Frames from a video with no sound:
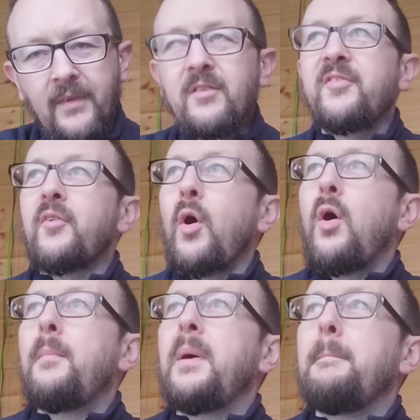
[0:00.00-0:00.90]

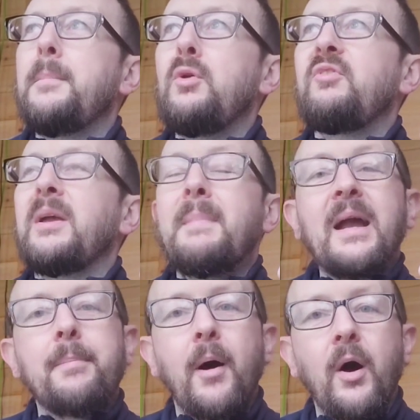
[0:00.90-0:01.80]
from Music
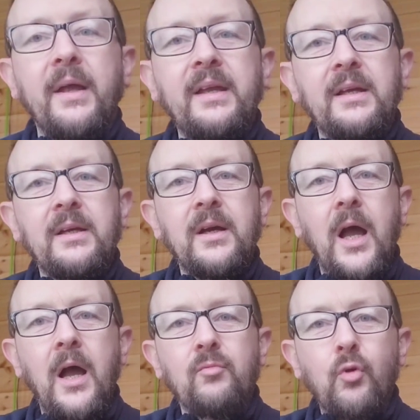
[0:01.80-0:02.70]
Magpie
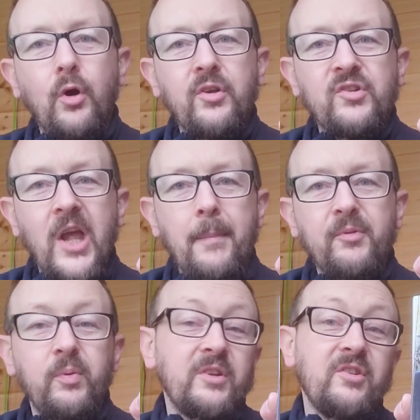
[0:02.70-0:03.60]
Rock and
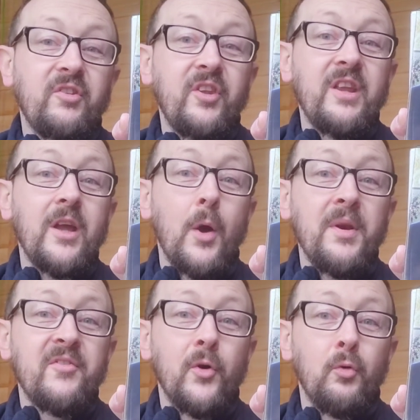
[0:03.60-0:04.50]
Chips, which is the
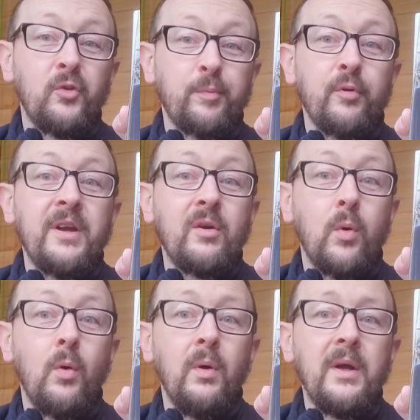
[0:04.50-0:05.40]
Only Fools
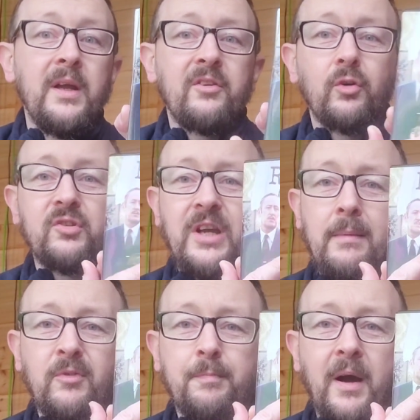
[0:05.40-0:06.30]
prequel. It's got
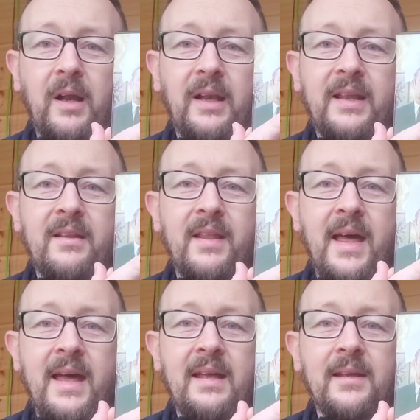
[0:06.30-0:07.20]
James Buckley in
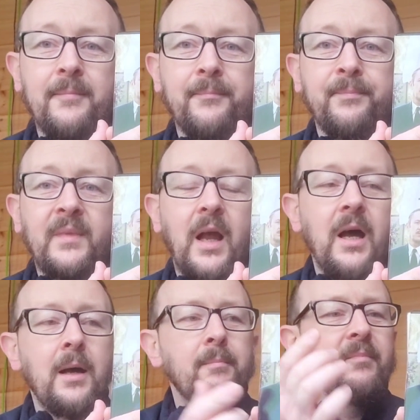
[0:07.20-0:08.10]
there.
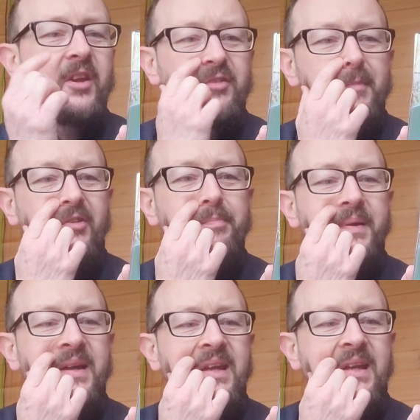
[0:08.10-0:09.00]
This must
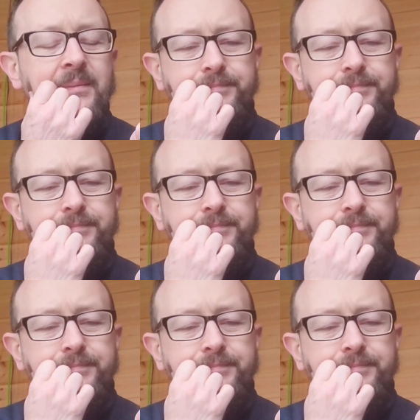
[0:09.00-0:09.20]
be